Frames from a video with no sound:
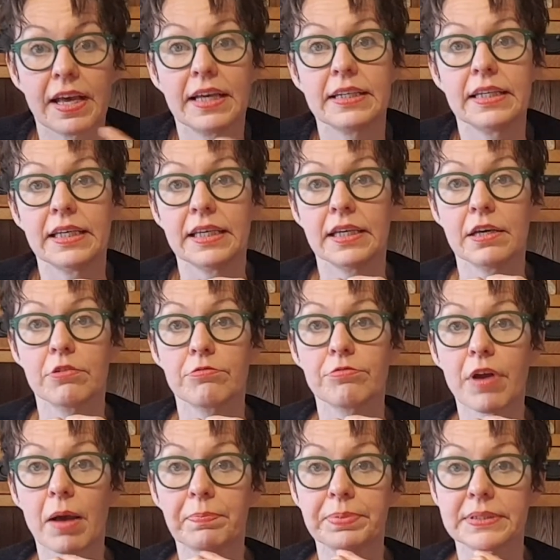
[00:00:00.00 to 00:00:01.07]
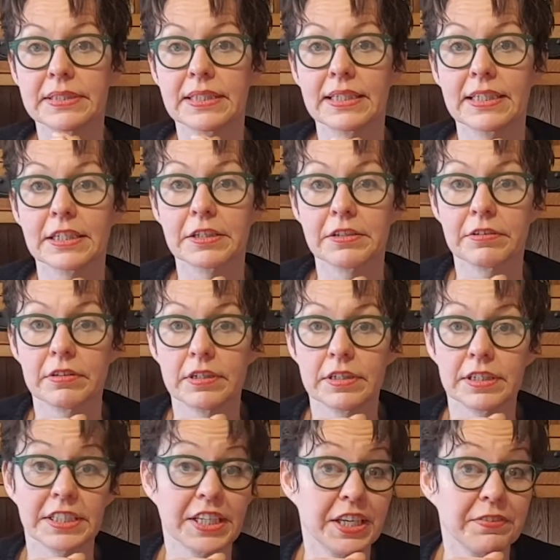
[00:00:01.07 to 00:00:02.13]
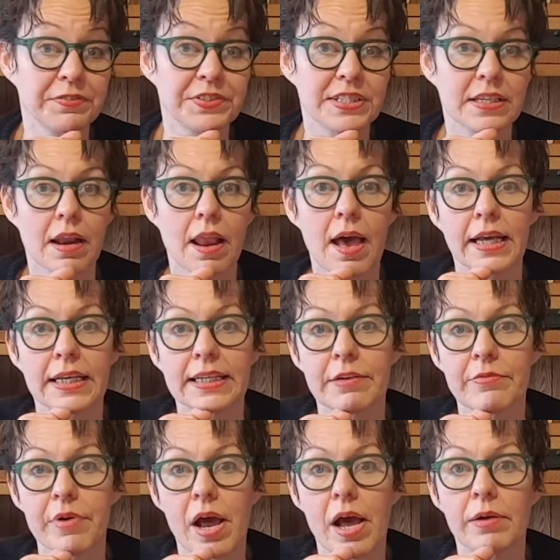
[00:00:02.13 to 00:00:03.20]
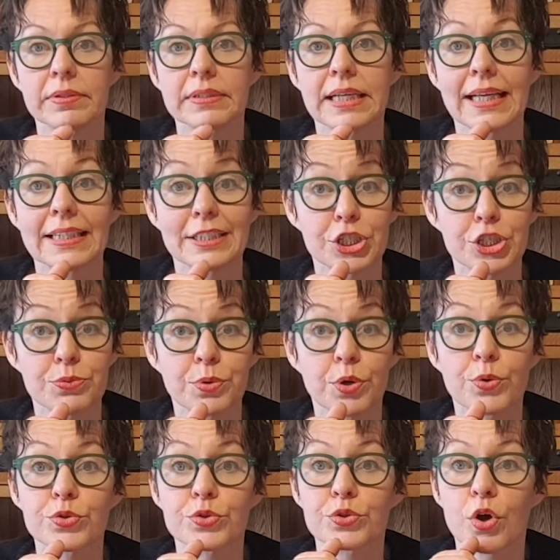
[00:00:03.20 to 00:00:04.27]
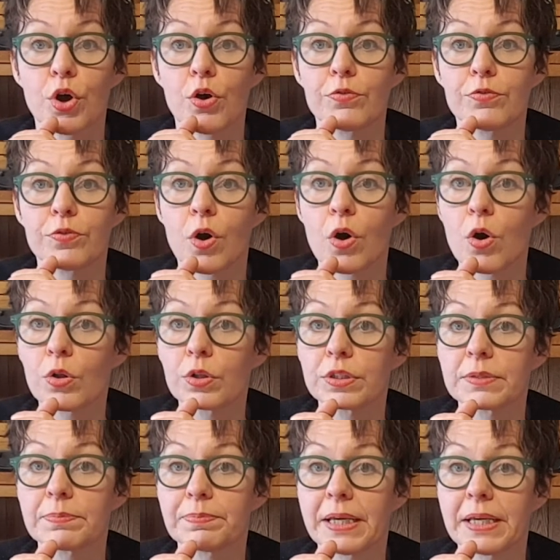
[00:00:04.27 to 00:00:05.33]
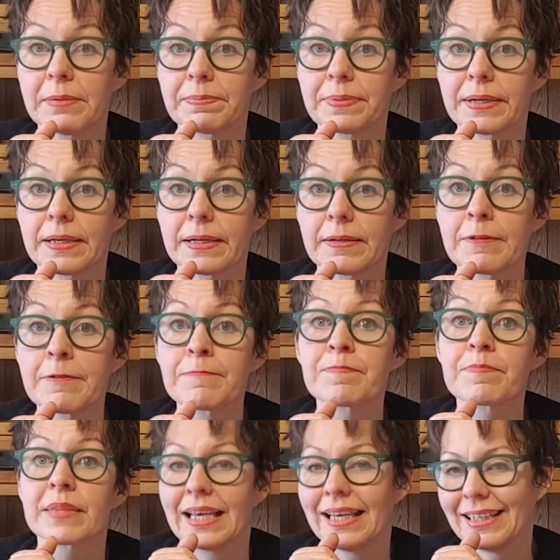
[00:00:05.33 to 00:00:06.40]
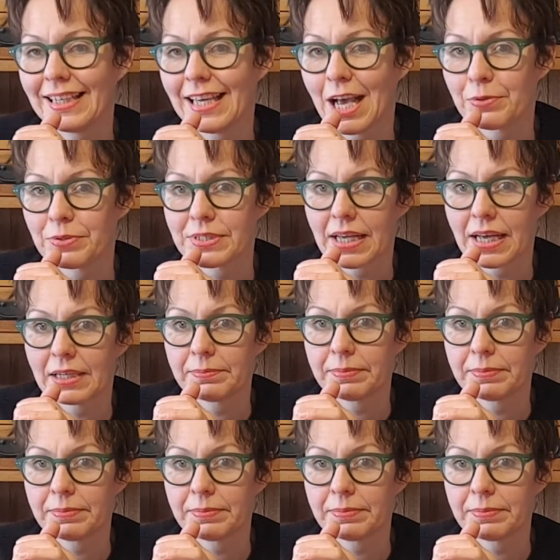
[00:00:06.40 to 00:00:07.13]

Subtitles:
any wrapped gifts lying around and dispose of old paper in the outside